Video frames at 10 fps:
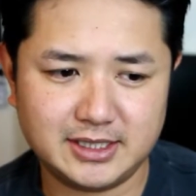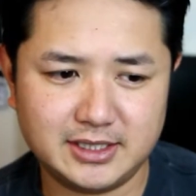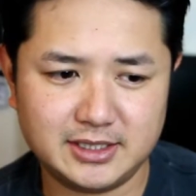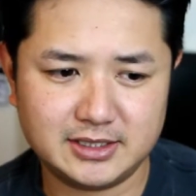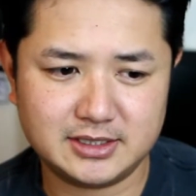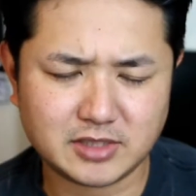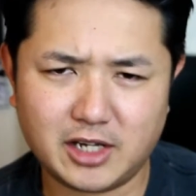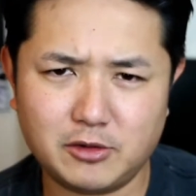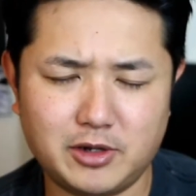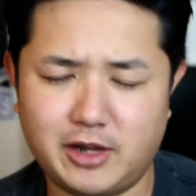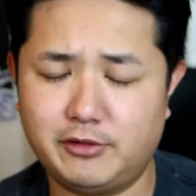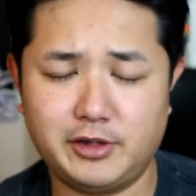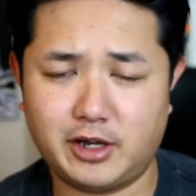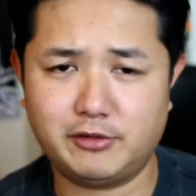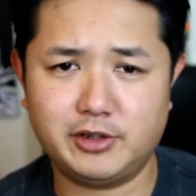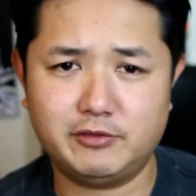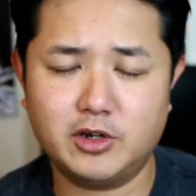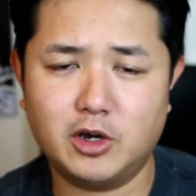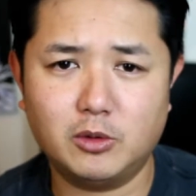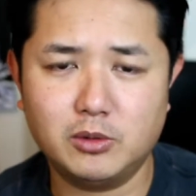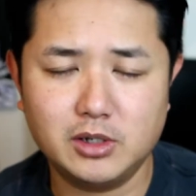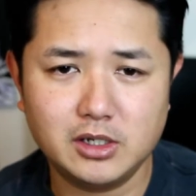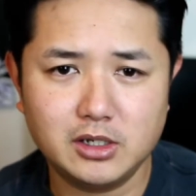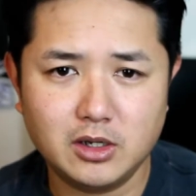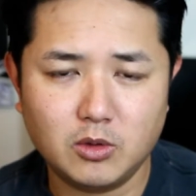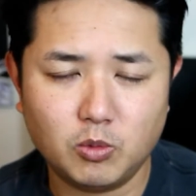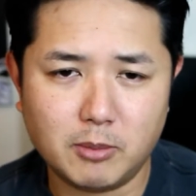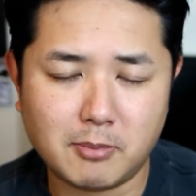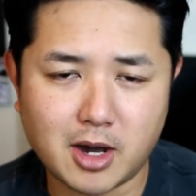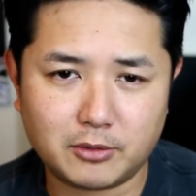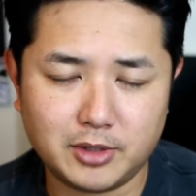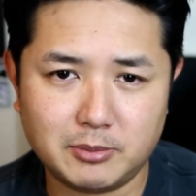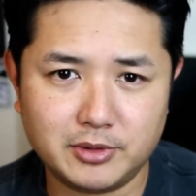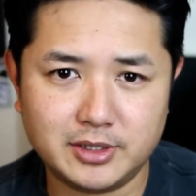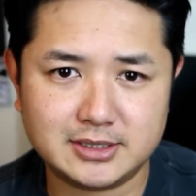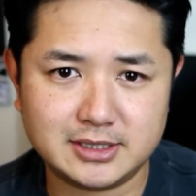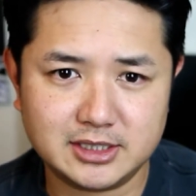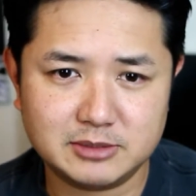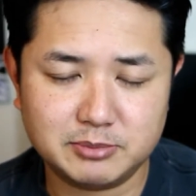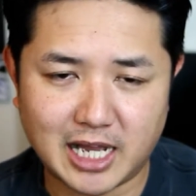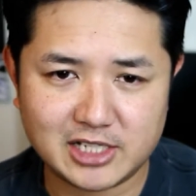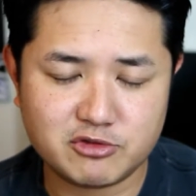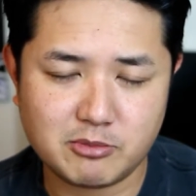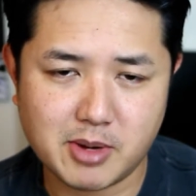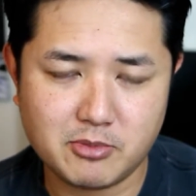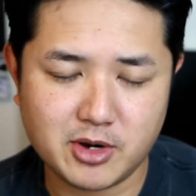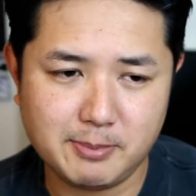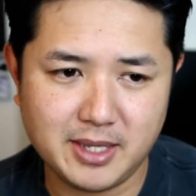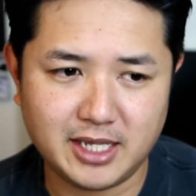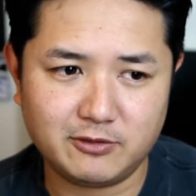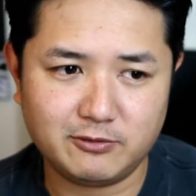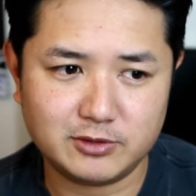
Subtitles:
is I don't even know what model number this is, but I just remember it being